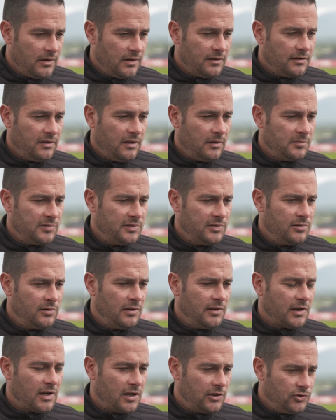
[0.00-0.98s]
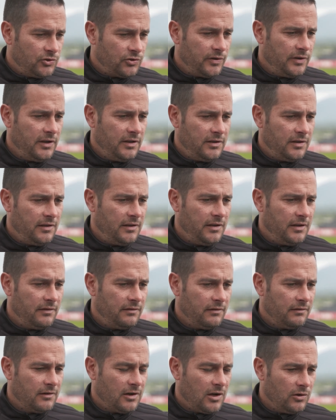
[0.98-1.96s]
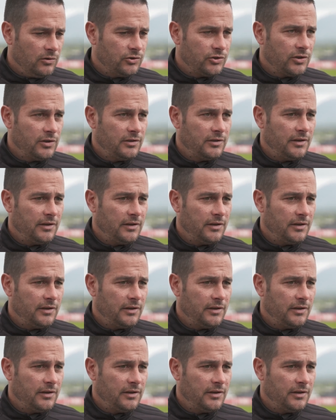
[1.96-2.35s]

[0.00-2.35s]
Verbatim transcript: Sam's new to the country, to the culture,